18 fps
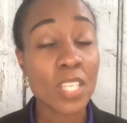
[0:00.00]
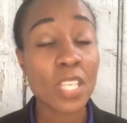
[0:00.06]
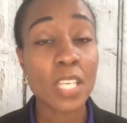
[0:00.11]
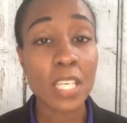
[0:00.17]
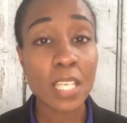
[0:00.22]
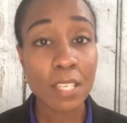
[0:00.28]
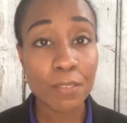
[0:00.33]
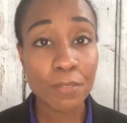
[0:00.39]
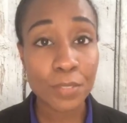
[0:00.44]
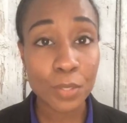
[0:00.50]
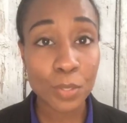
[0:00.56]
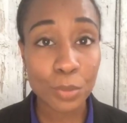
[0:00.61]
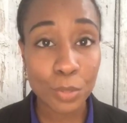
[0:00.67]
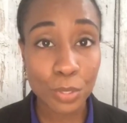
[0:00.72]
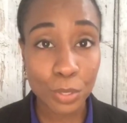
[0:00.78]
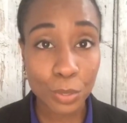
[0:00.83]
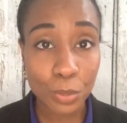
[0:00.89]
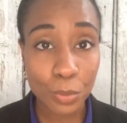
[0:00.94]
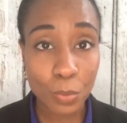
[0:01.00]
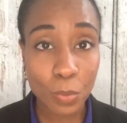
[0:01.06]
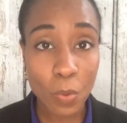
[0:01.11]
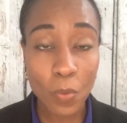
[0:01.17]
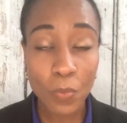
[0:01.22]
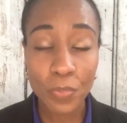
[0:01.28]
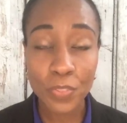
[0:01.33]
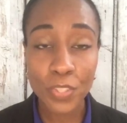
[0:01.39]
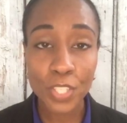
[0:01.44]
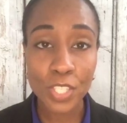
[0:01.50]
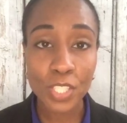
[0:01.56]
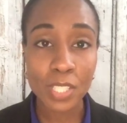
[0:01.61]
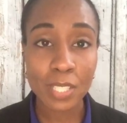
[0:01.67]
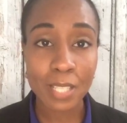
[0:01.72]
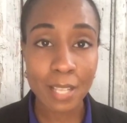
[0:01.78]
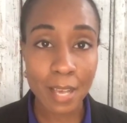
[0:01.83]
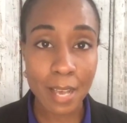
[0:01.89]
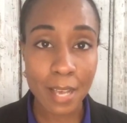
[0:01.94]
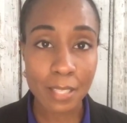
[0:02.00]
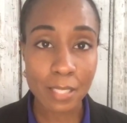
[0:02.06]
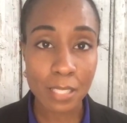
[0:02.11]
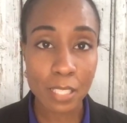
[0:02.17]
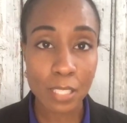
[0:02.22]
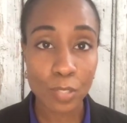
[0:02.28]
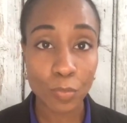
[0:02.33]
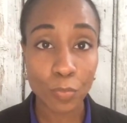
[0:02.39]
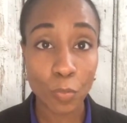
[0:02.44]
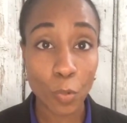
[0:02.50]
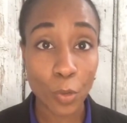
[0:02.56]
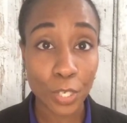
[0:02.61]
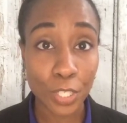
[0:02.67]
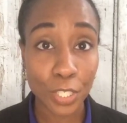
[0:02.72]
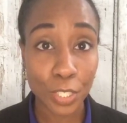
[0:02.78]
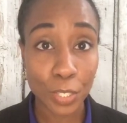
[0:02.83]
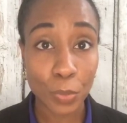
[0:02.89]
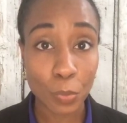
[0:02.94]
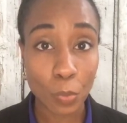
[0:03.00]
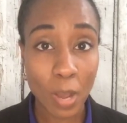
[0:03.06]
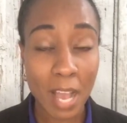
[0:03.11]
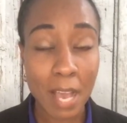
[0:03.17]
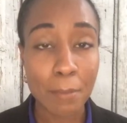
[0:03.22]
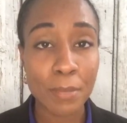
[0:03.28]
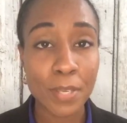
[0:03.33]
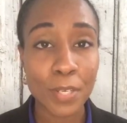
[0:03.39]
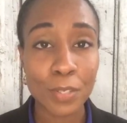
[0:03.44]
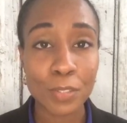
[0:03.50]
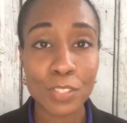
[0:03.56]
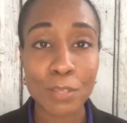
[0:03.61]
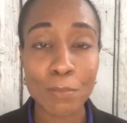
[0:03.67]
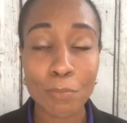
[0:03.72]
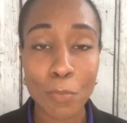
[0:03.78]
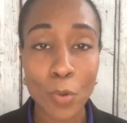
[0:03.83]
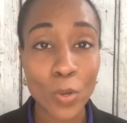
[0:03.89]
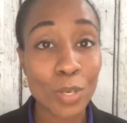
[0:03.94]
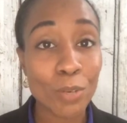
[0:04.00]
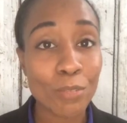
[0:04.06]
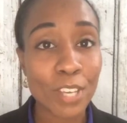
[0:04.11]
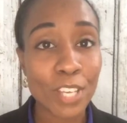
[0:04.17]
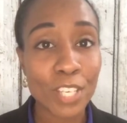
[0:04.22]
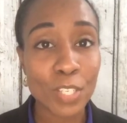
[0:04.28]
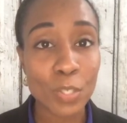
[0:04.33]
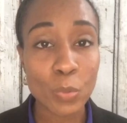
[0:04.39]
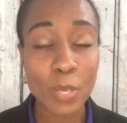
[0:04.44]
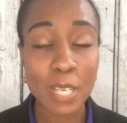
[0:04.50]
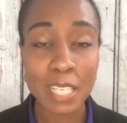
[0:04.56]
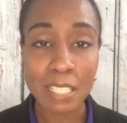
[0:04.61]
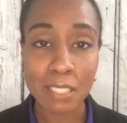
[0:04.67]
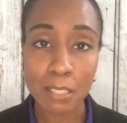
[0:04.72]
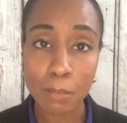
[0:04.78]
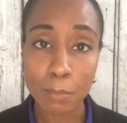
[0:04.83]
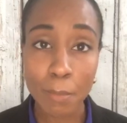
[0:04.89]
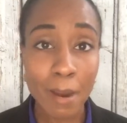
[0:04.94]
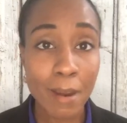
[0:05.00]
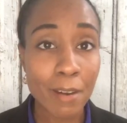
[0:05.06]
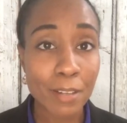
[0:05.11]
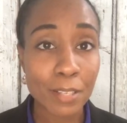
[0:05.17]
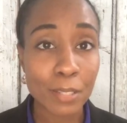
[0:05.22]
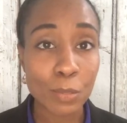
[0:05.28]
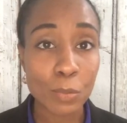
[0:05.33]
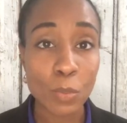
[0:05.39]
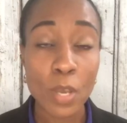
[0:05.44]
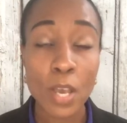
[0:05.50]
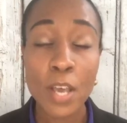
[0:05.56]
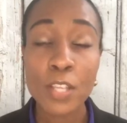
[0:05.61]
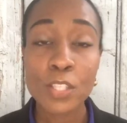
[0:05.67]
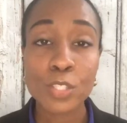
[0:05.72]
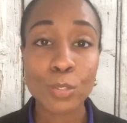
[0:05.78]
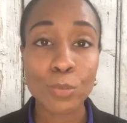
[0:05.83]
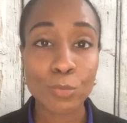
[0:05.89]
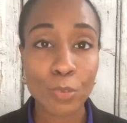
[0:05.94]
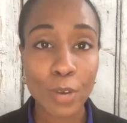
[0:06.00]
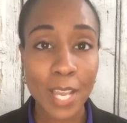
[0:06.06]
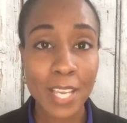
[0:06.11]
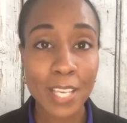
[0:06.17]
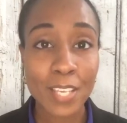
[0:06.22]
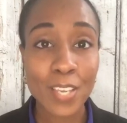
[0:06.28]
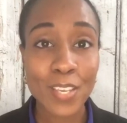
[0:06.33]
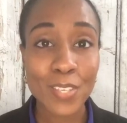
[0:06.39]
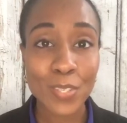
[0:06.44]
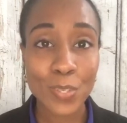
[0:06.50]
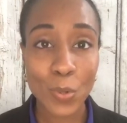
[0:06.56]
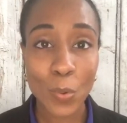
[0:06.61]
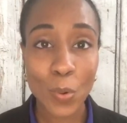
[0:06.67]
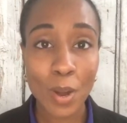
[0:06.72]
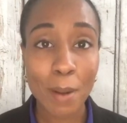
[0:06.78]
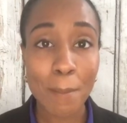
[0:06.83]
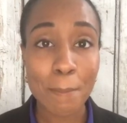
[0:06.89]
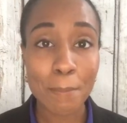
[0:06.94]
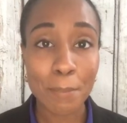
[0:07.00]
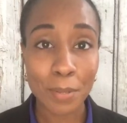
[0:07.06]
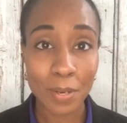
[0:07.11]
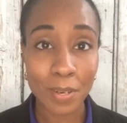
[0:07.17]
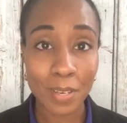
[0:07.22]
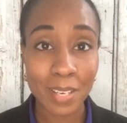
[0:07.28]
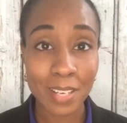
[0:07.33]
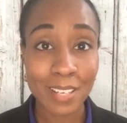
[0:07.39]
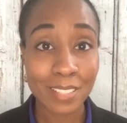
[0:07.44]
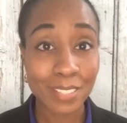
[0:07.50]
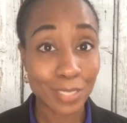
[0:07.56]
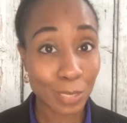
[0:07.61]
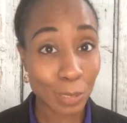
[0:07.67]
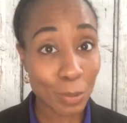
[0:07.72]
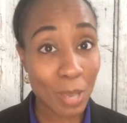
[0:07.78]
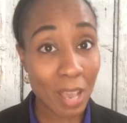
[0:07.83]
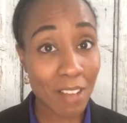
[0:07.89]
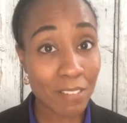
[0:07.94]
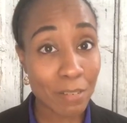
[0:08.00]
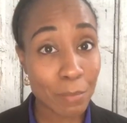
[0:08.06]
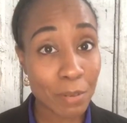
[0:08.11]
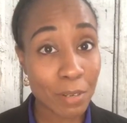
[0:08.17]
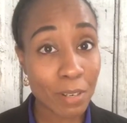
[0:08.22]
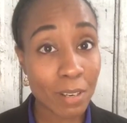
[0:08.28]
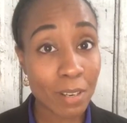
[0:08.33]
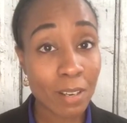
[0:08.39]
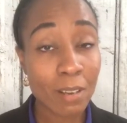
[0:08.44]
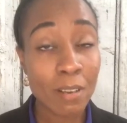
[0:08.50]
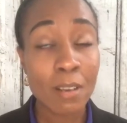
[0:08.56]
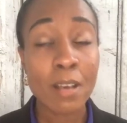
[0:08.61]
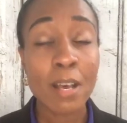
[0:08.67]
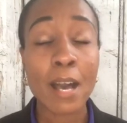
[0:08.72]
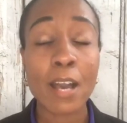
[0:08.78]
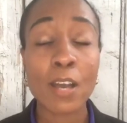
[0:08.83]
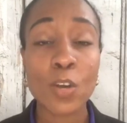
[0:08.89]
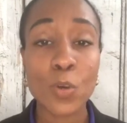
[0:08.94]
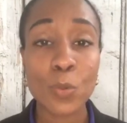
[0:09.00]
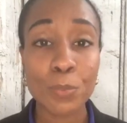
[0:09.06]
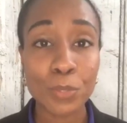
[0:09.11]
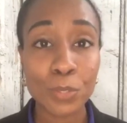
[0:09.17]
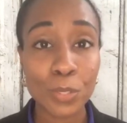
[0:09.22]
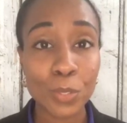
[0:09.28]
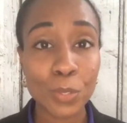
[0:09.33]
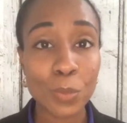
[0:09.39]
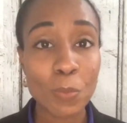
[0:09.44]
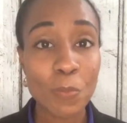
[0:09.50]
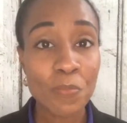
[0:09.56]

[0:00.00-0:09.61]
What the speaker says: If you do, this class is for you. I'm here to motivate you and inspire you to write your book. Do you have a book? I hope you do.